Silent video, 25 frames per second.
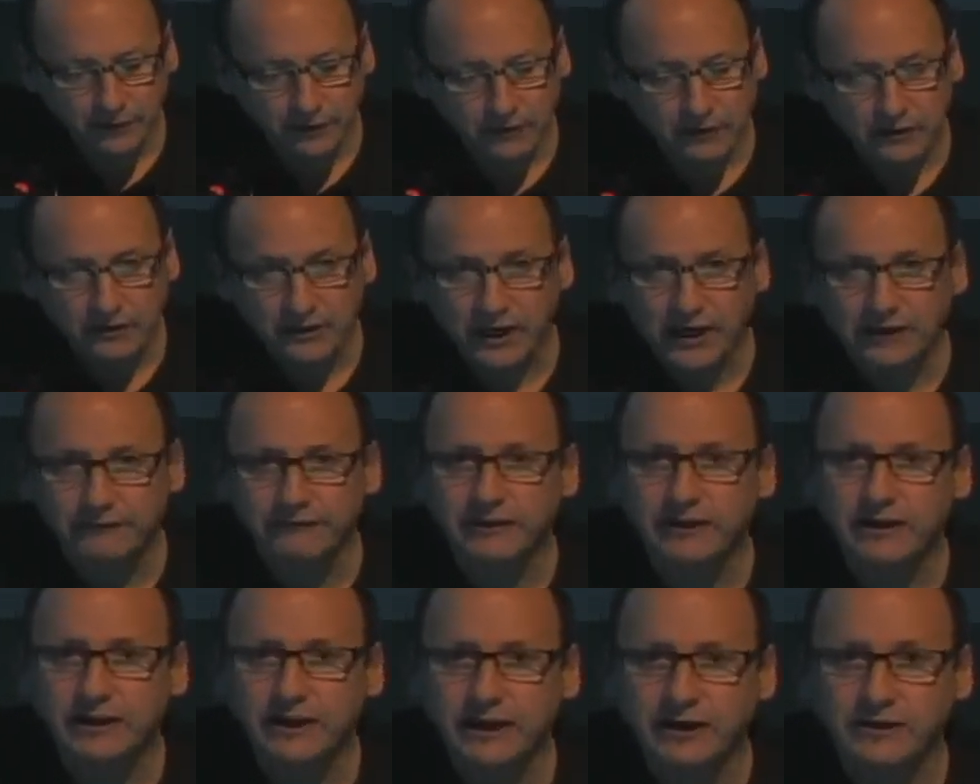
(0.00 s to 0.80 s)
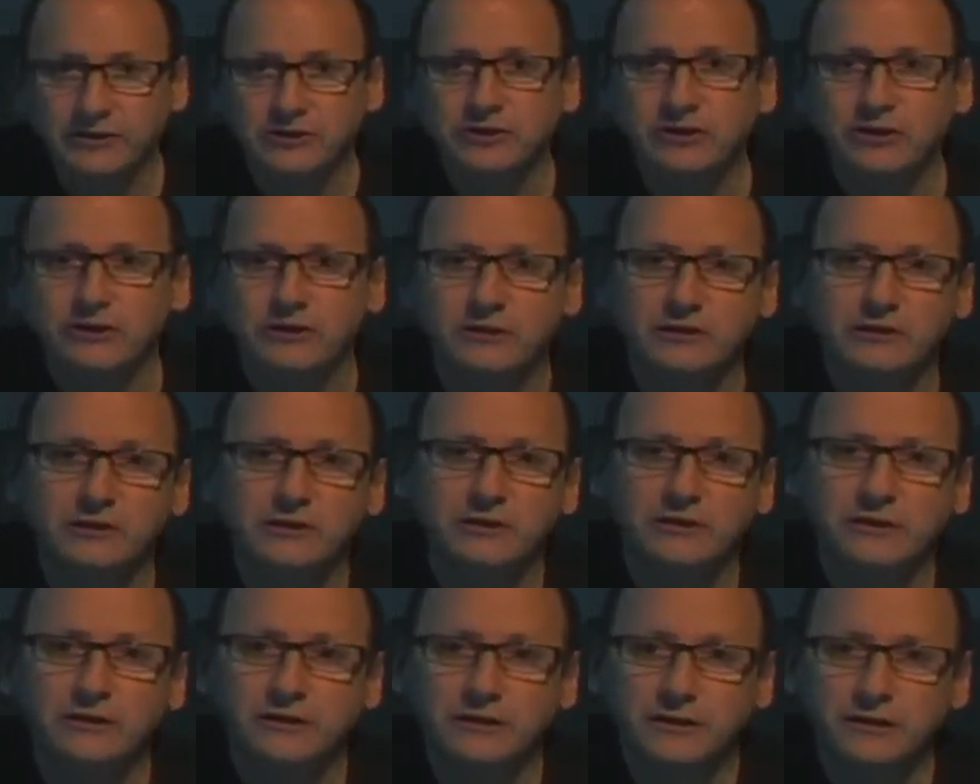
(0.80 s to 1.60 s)
Navigation
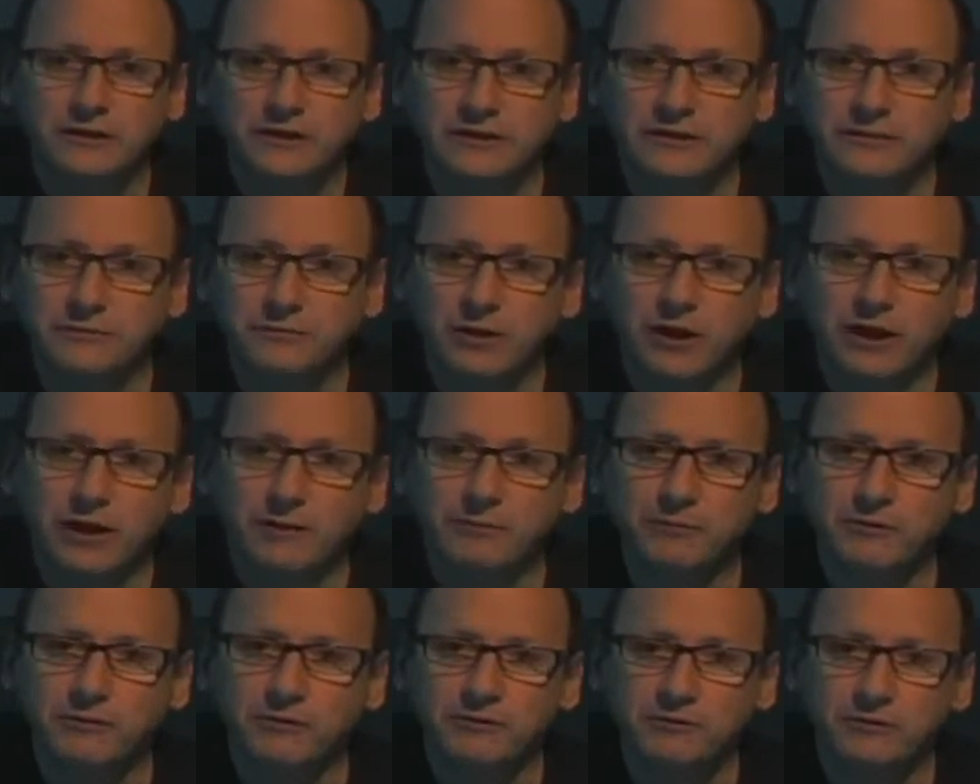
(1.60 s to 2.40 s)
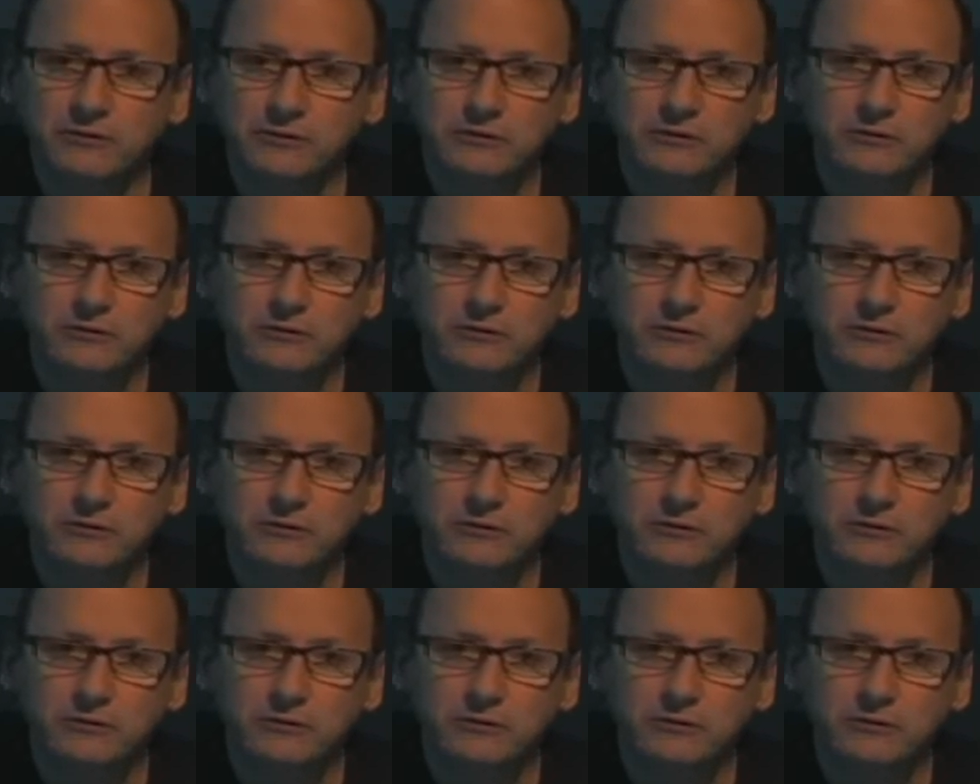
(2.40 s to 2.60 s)
is popular